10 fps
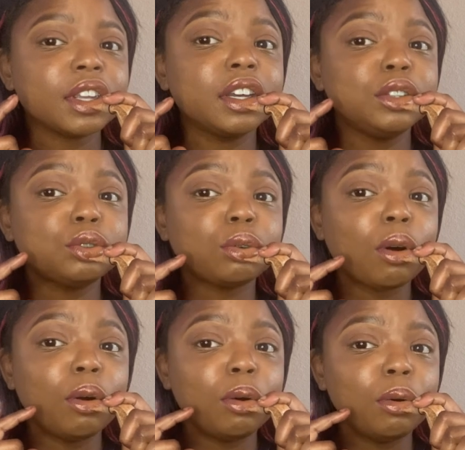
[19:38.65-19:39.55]

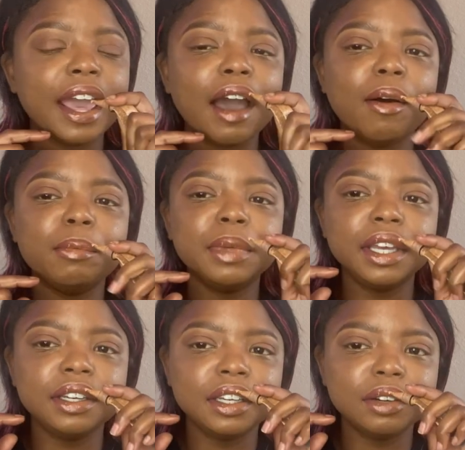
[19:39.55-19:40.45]
control how I'm
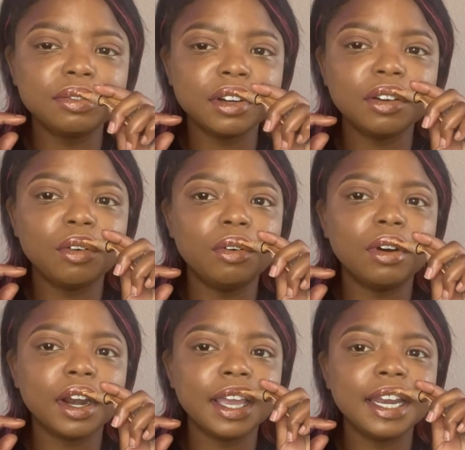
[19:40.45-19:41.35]
being different or
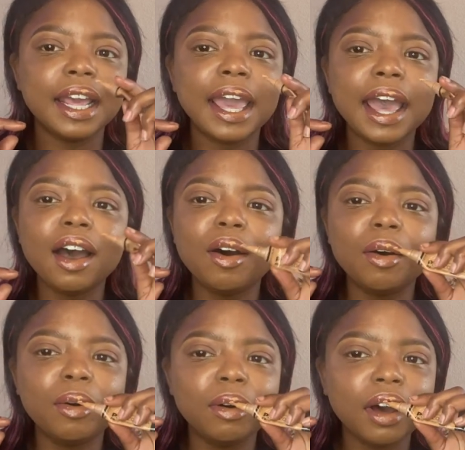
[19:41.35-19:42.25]
in
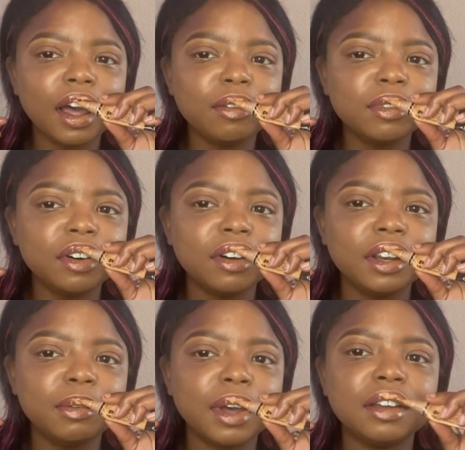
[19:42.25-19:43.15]
how I'm going
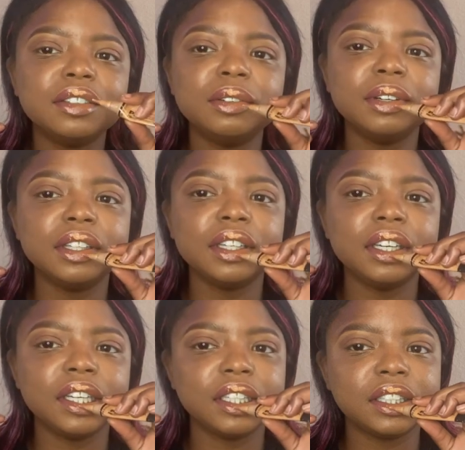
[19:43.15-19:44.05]
about doing
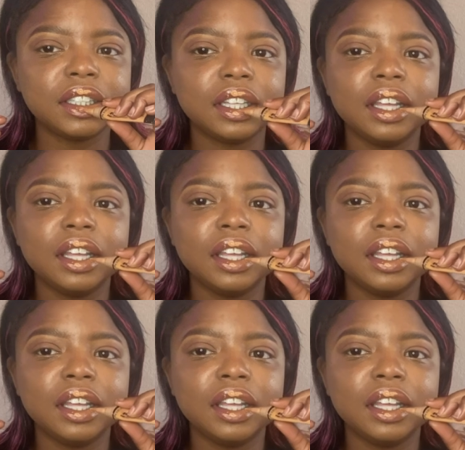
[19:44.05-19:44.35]
things.